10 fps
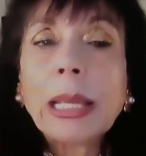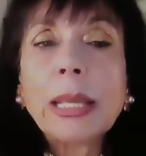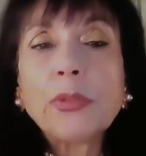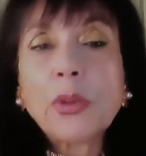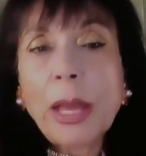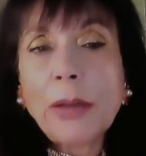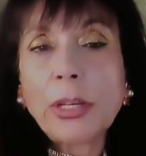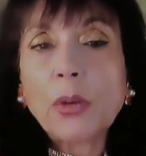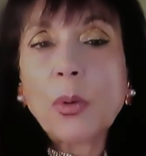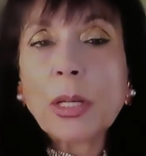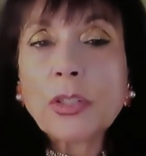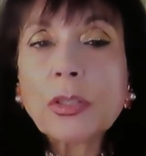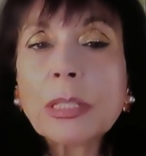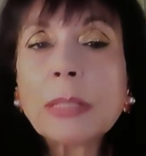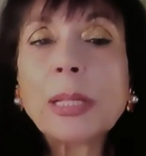If you have any
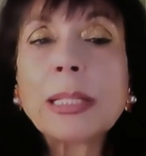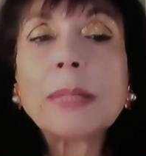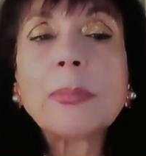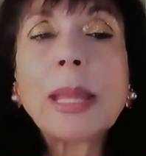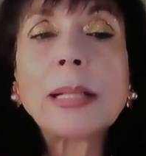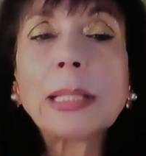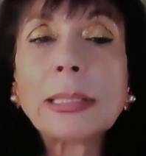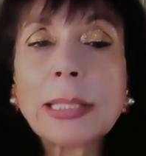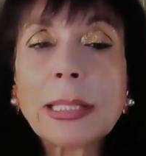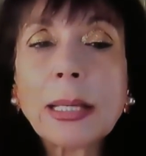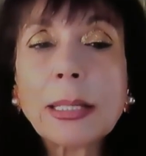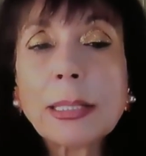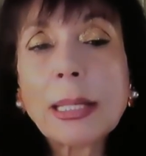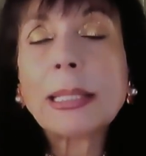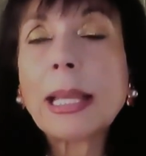questions, please email at
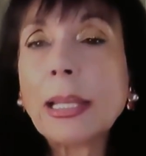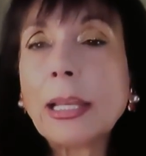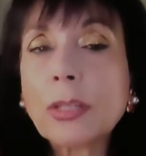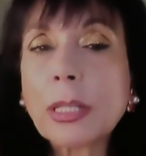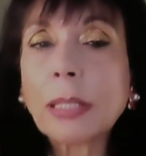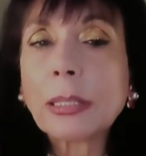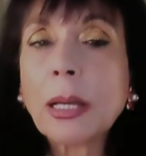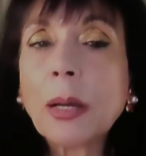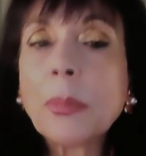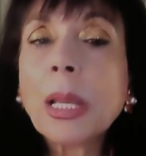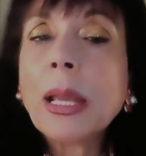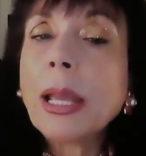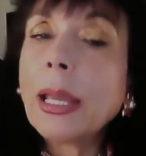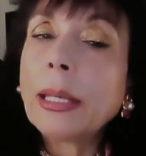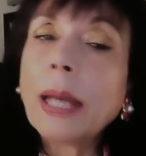science@iles.com
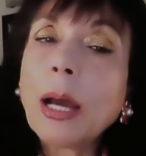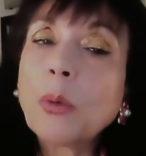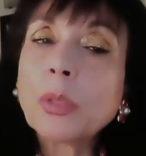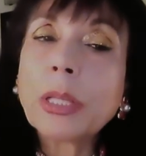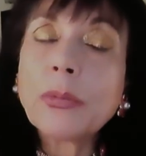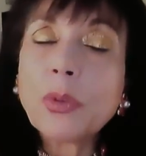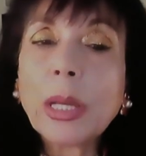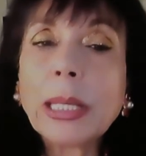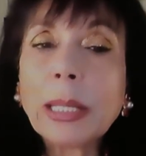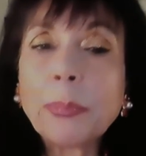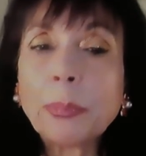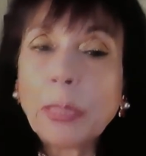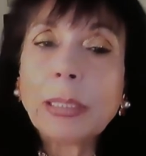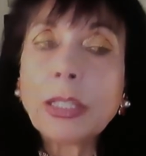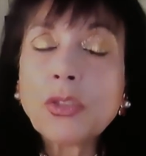and I will give you any
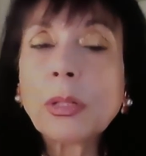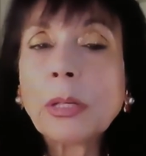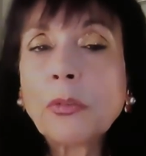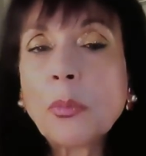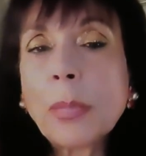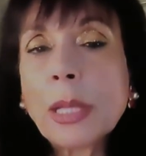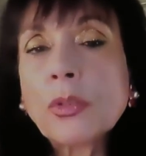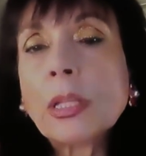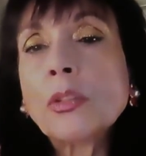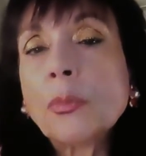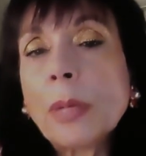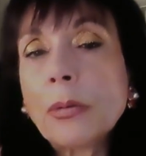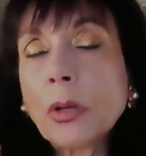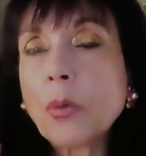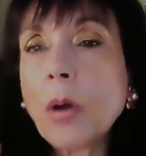additional information that you may
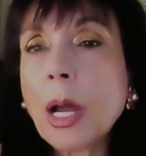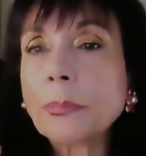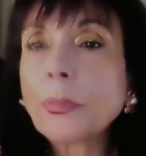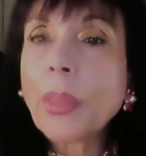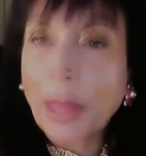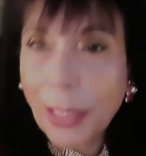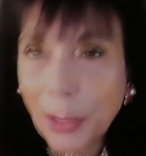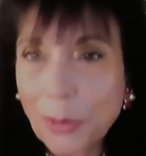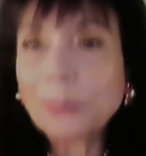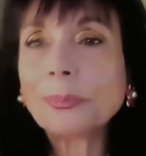require. Thank you.